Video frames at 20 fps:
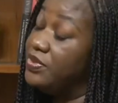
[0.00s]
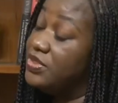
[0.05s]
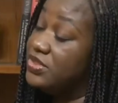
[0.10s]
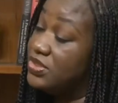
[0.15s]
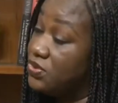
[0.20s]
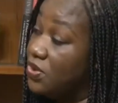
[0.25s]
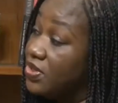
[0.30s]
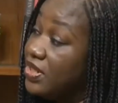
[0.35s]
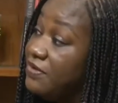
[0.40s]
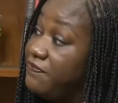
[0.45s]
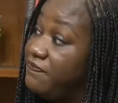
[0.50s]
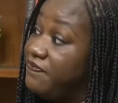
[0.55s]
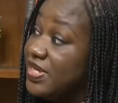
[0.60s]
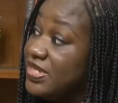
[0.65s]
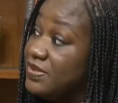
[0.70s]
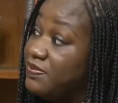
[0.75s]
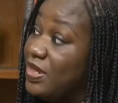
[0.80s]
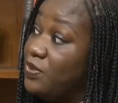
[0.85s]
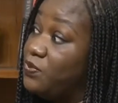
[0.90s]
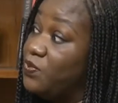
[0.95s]
stock
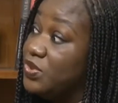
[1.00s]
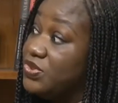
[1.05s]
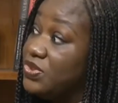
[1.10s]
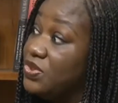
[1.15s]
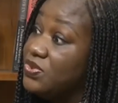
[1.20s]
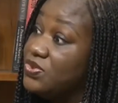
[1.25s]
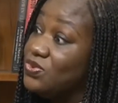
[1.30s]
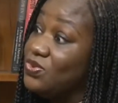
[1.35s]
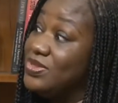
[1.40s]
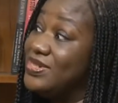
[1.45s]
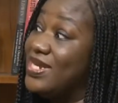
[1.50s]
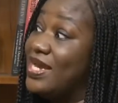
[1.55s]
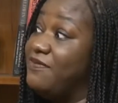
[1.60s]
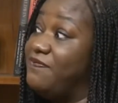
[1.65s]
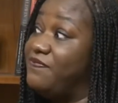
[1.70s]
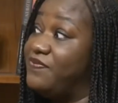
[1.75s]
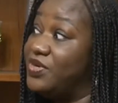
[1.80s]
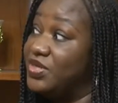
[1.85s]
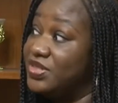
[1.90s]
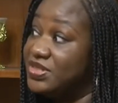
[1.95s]
investment was also
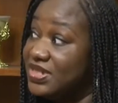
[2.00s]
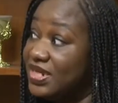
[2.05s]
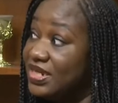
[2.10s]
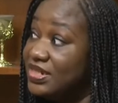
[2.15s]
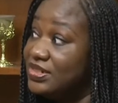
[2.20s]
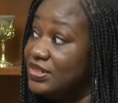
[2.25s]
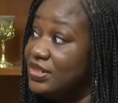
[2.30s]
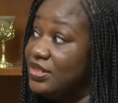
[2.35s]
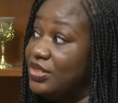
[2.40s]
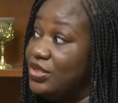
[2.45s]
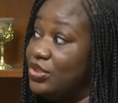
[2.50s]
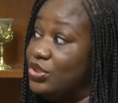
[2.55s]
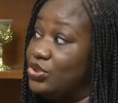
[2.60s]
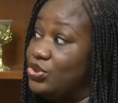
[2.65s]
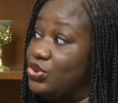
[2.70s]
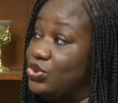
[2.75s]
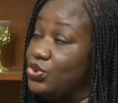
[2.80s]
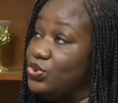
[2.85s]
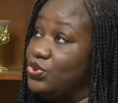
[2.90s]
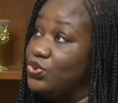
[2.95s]
diverted
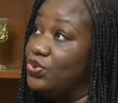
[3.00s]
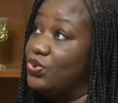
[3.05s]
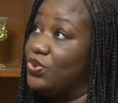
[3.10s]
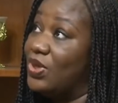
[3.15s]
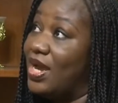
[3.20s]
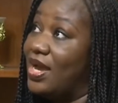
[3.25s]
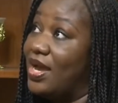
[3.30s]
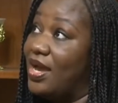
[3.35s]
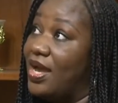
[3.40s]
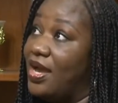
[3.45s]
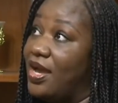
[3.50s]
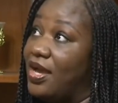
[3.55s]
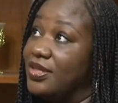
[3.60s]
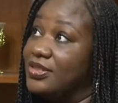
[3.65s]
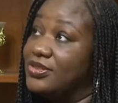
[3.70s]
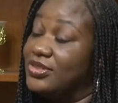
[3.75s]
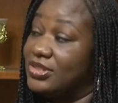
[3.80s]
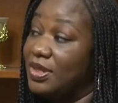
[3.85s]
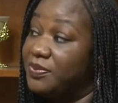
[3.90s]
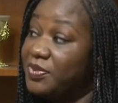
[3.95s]
to uh,
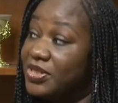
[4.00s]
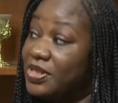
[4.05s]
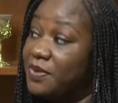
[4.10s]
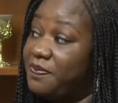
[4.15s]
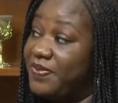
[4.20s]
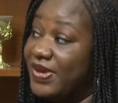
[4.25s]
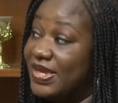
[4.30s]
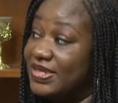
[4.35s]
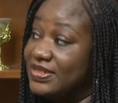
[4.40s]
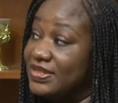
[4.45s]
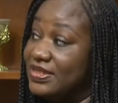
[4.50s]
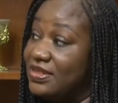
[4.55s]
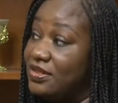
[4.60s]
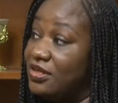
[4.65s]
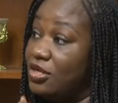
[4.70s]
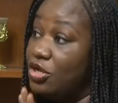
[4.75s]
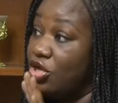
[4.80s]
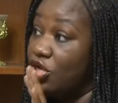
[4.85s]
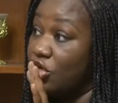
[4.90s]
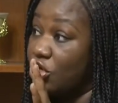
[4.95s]
some other person
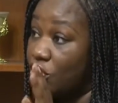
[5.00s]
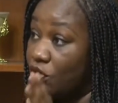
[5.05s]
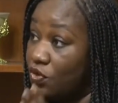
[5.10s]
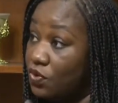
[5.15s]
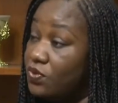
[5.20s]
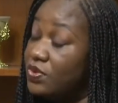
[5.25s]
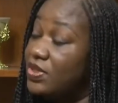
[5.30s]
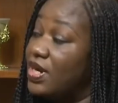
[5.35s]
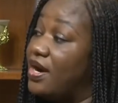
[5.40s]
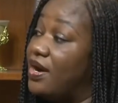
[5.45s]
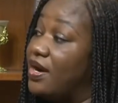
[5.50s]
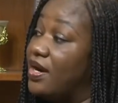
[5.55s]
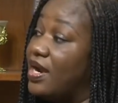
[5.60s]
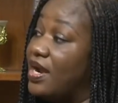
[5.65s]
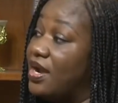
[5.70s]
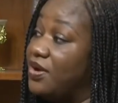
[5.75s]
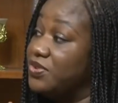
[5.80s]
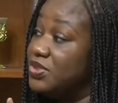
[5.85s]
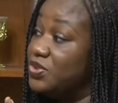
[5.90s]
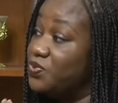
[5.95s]
cloned her
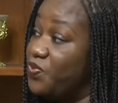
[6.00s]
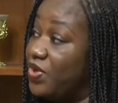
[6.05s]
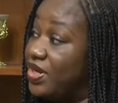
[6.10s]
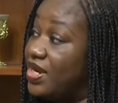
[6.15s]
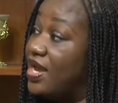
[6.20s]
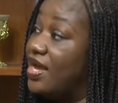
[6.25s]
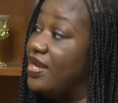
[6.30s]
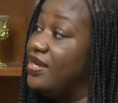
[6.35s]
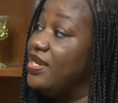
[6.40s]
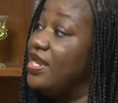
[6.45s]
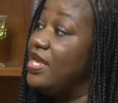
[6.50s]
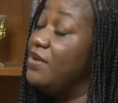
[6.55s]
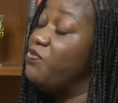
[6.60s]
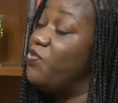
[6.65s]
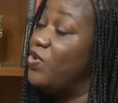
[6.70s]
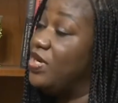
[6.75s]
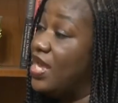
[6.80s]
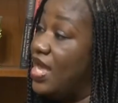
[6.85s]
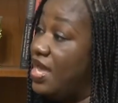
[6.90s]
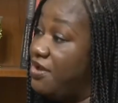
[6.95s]
accounts with her name,
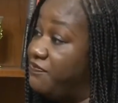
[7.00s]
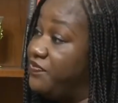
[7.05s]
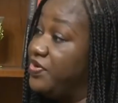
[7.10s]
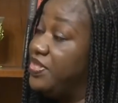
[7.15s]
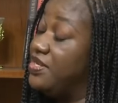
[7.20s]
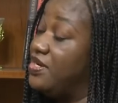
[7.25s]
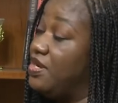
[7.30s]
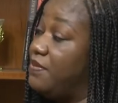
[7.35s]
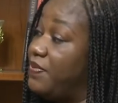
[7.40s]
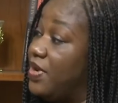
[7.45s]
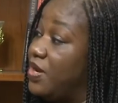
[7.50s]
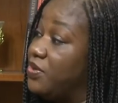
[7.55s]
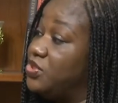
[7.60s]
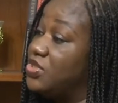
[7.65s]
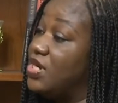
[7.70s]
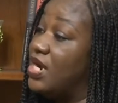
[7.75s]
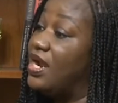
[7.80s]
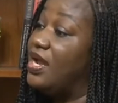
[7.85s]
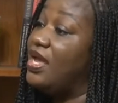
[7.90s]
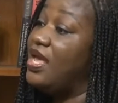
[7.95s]
with everything about
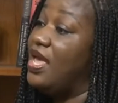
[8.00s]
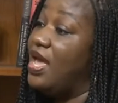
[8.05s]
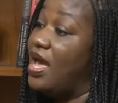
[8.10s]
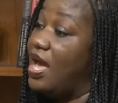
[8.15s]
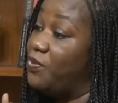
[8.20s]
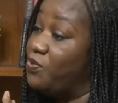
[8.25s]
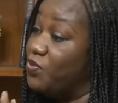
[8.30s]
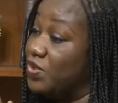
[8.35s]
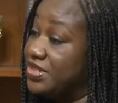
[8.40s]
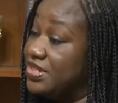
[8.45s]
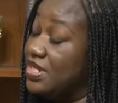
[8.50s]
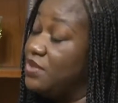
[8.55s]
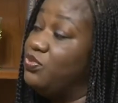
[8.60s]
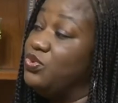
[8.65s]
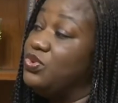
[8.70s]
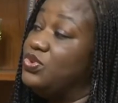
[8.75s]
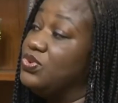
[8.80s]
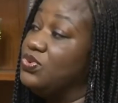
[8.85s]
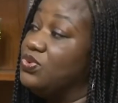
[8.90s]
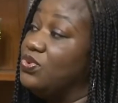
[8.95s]
her, and was
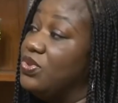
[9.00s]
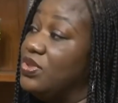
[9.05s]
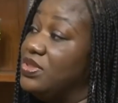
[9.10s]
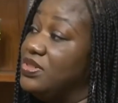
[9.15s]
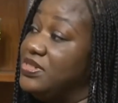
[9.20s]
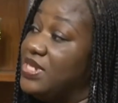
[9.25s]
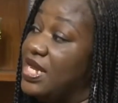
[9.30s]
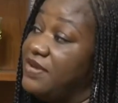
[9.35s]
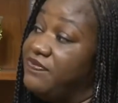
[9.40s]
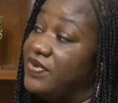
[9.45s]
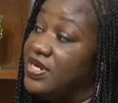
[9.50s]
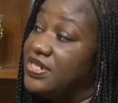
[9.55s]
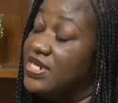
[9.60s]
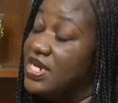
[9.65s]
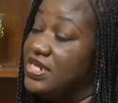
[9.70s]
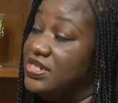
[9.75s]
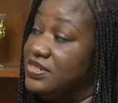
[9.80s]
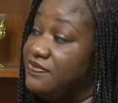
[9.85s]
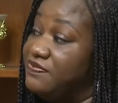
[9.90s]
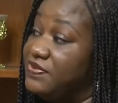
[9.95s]
able to divert
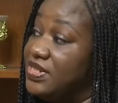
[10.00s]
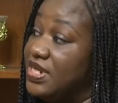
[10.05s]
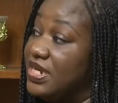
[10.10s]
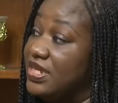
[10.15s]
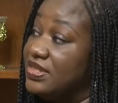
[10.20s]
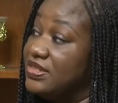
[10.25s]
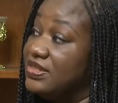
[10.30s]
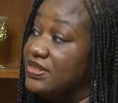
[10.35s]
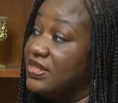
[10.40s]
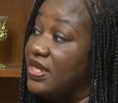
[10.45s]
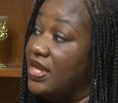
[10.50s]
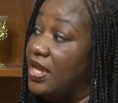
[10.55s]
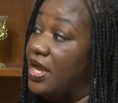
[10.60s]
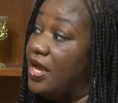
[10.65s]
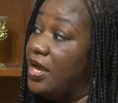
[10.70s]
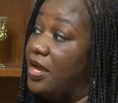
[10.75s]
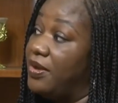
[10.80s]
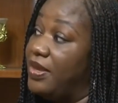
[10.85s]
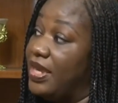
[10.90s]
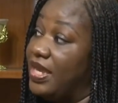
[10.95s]
her dividends
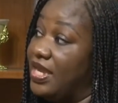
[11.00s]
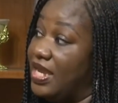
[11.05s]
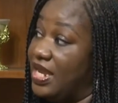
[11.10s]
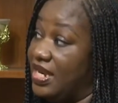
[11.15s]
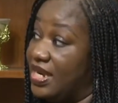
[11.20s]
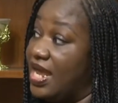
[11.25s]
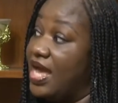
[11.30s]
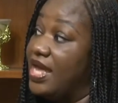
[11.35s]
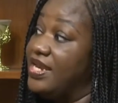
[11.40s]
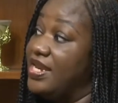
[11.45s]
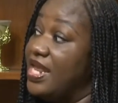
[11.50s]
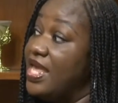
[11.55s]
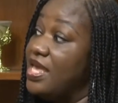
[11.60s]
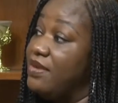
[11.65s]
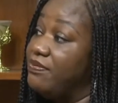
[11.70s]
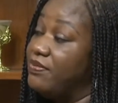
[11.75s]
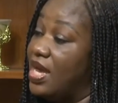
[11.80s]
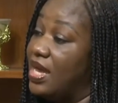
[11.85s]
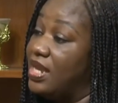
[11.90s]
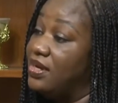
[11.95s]
uh, in her
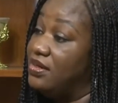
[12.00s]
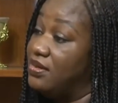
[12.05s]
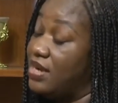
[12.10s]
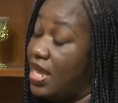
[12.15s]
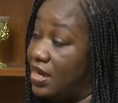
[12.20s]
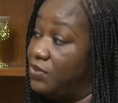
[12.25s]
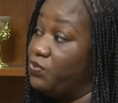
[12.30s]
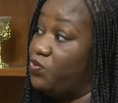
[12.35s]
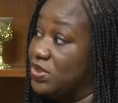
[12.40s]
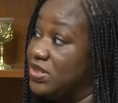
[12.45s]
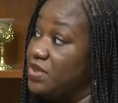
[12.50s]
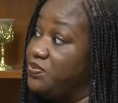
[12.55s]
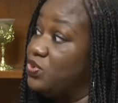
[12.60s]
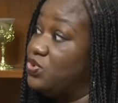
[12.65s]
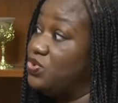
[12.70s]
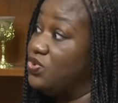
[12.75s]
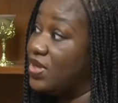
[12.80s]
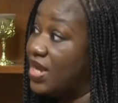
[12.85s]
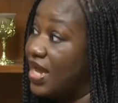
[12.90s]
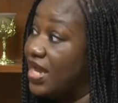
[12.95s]
name and, oh, and wow. was able
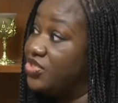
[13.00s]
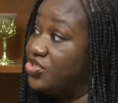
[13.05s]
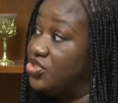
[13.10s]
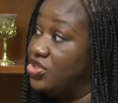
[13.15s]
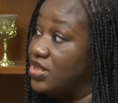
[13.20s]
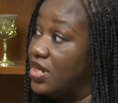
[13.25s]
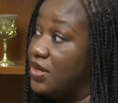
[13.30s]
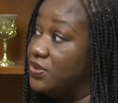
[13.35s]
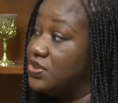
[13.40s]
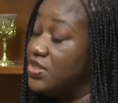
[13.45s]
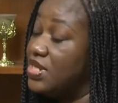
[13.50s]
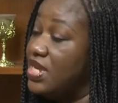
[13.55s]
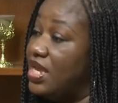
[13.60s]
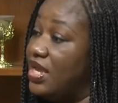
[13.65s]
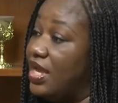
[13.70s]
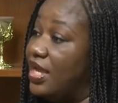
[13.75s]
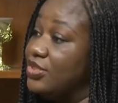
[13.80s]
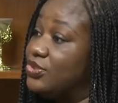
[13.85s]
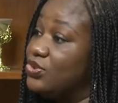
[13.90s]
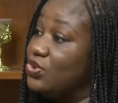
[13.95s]
to cash it out.
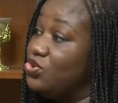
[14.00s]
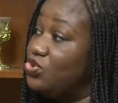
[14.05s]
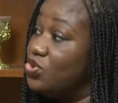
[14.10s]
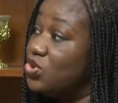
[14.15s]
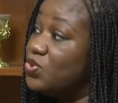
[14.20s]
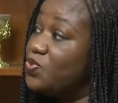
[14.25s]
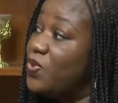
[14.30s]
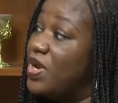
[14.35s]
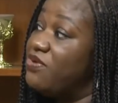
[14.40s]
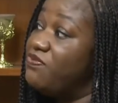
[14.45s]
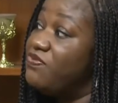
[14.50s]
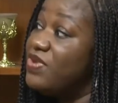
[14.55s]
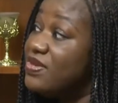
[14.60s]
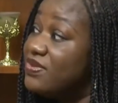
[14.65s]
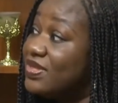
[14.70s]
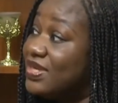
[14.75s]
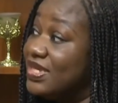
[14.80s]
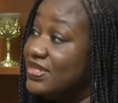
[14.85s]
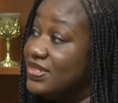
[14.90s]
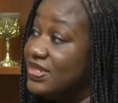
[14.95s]
Mm. And hmm. so those were real
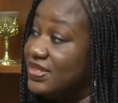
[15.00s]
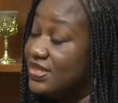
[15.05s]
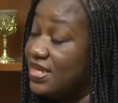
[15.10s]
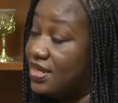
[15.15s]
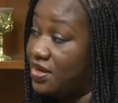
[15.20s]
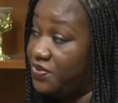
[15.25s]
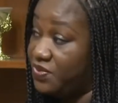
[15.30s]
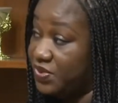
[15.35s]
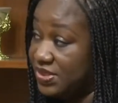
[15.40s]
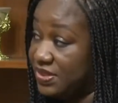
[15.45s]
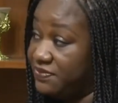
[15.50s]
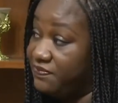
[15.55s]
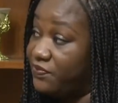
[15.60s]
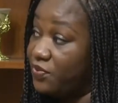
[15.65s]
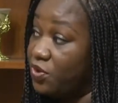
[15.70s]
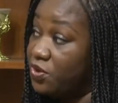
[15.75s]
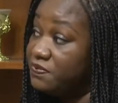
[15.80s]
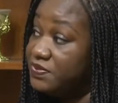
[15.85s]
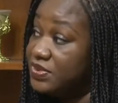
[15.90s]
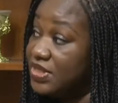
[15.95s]
cases that I was
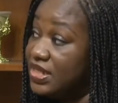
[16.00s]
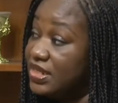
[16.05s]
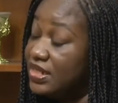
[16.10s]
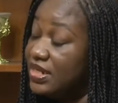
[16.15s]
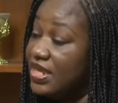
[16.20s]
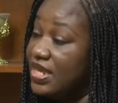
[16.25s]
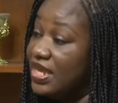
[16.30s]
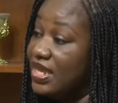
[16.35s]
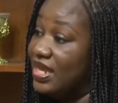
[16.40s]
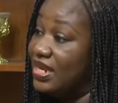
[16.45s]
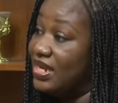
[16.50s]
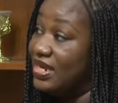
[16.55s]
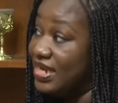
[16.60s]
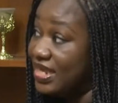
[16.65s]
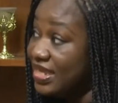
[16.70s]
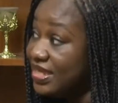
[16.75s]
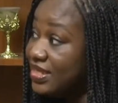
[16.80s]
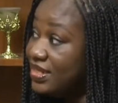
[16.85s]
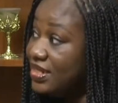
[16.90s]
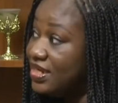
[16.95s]
involved in
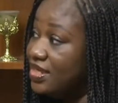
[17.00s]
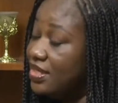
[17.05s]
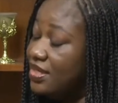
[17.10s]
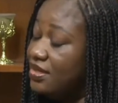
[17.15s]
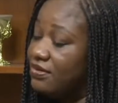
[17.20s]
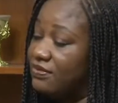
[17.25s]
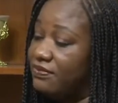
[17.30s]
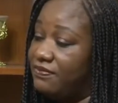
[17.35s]
legally,